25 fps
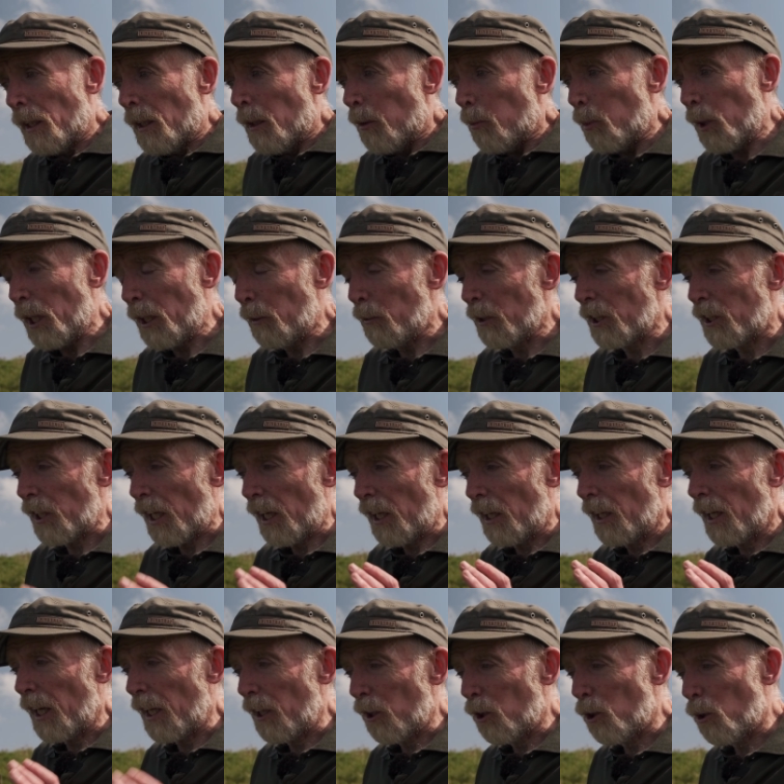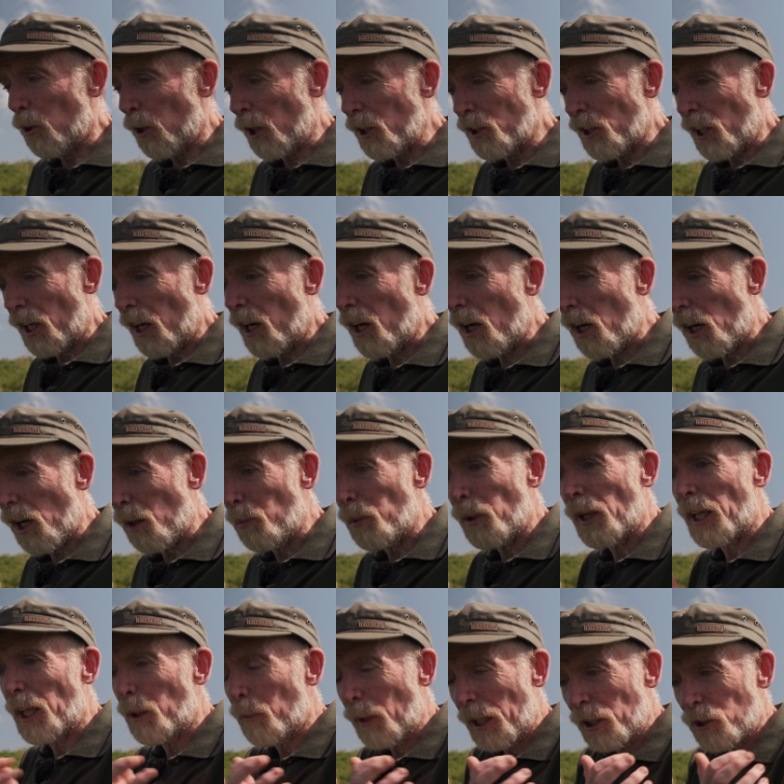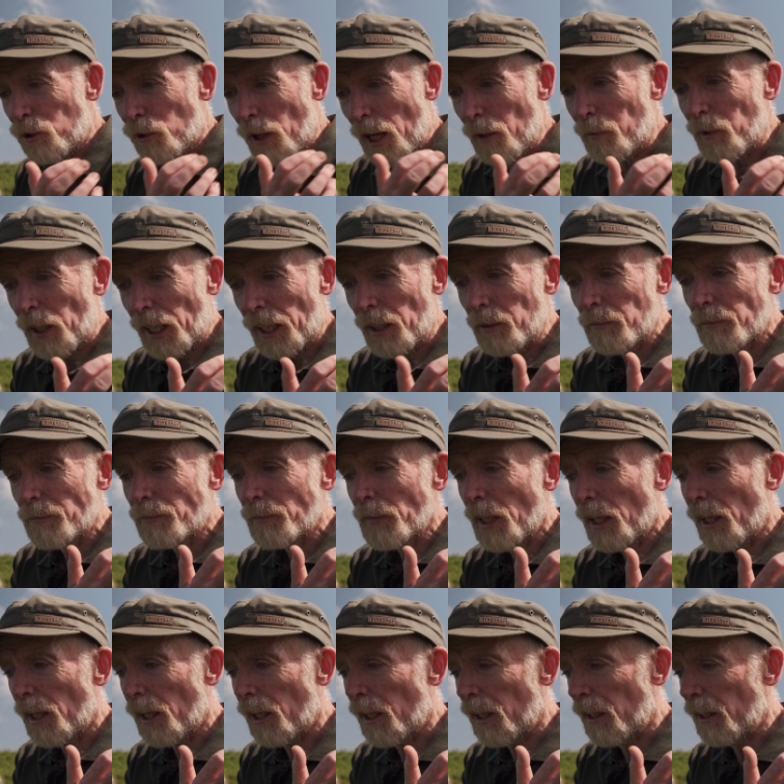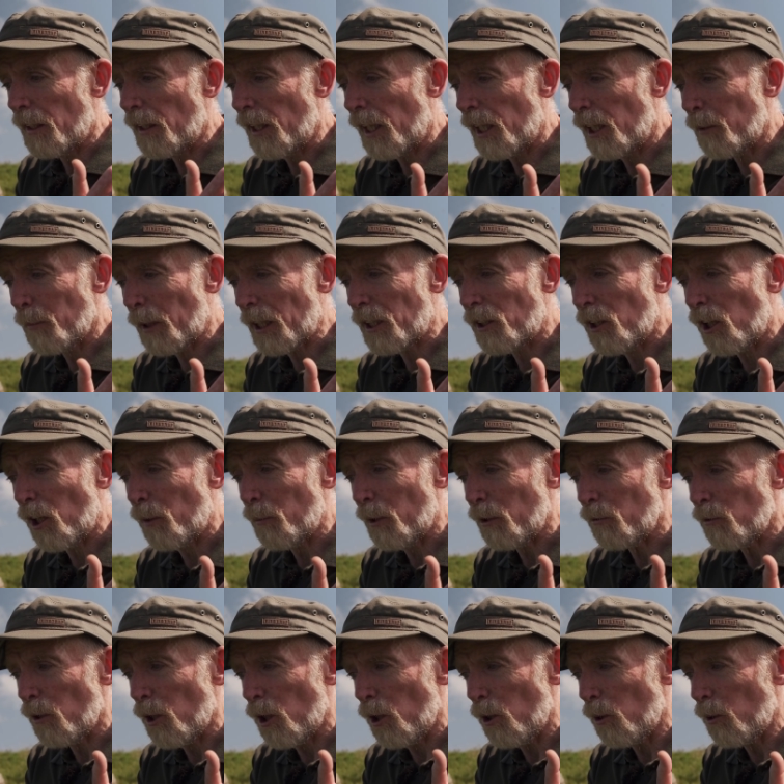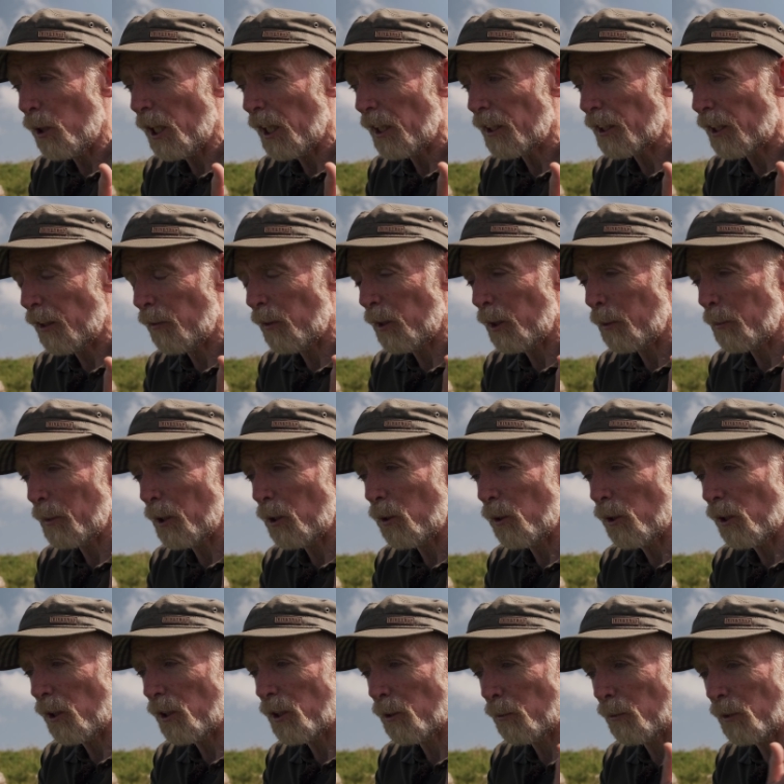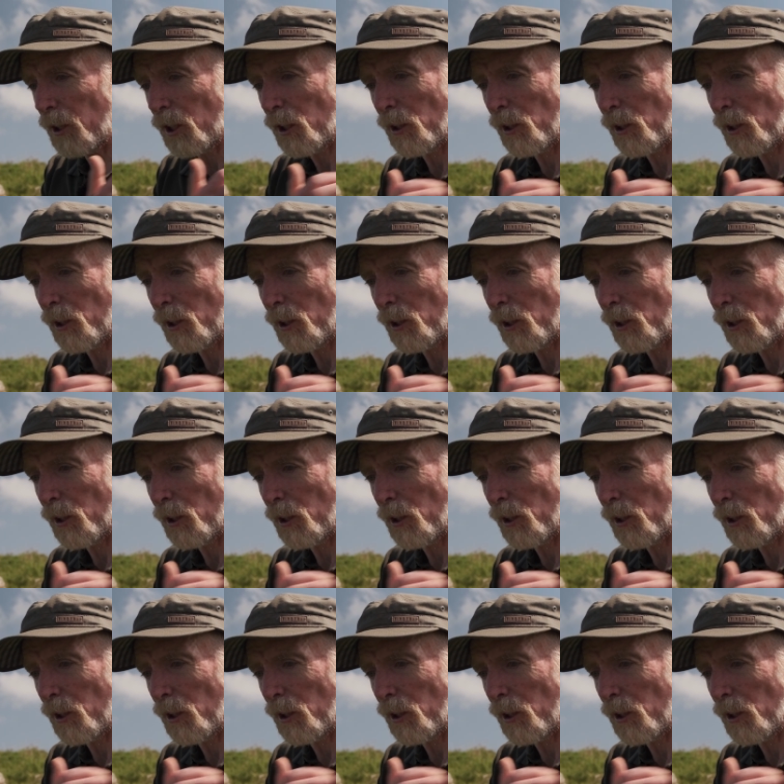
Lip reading: But he had a horse and a harp, and he went travelling. Lady MacDermot Rowe had given him a horse and was